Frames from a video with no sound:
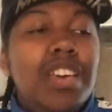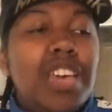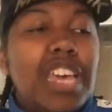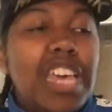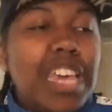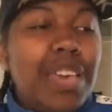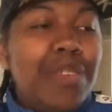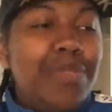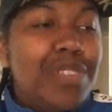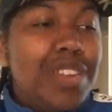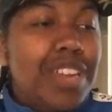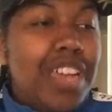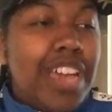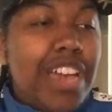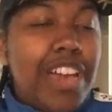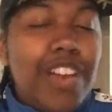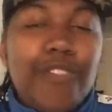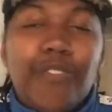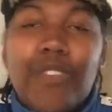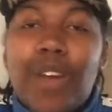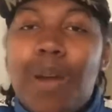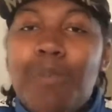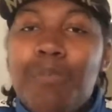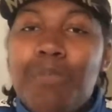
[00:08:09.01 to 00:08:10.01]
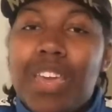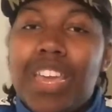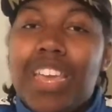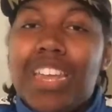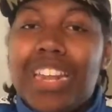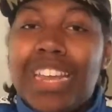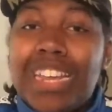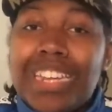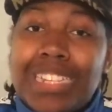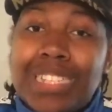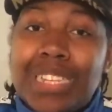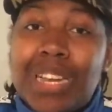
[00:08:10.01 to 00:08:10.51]
Even if I
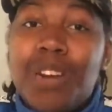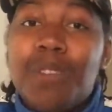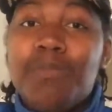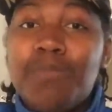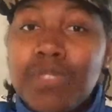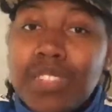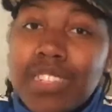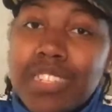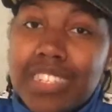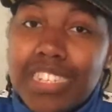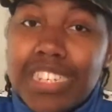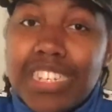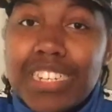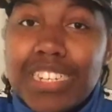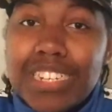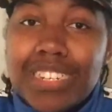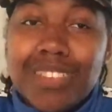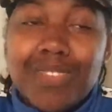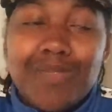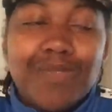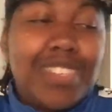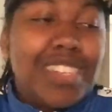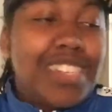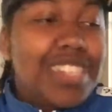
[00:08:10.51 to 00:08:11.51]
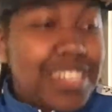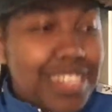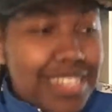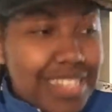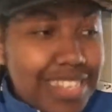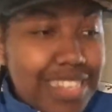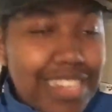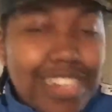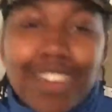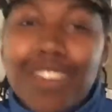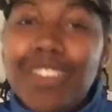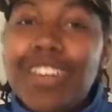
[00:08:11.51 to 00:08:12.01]
made a dumb decision, because,
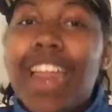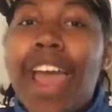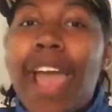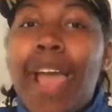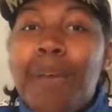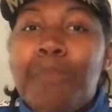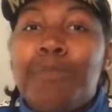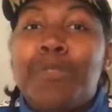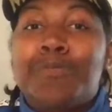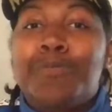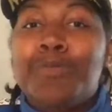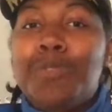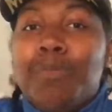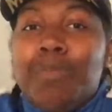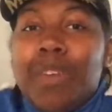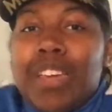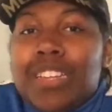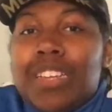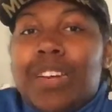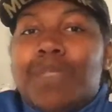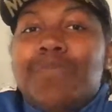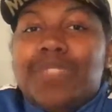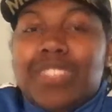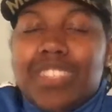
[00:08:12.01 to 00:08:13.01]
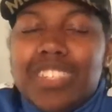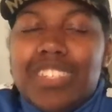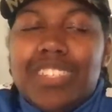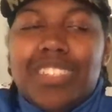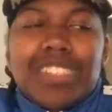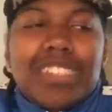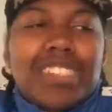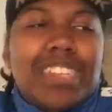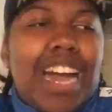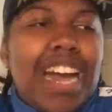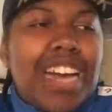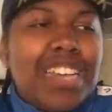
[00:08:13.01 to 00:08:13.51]
you know, it happens. People make dumb
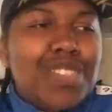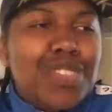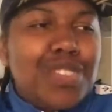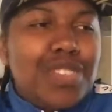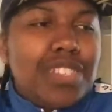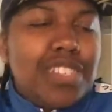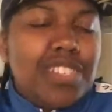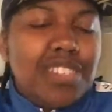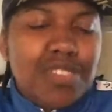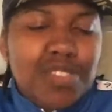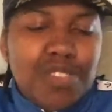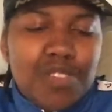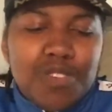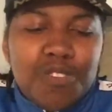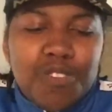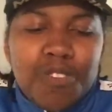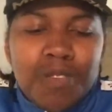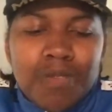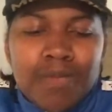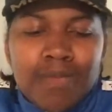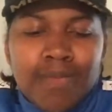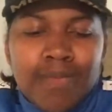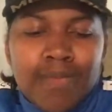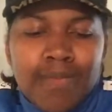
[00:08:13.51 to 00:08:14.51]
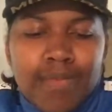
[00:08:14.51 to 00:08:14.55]
decisions. I still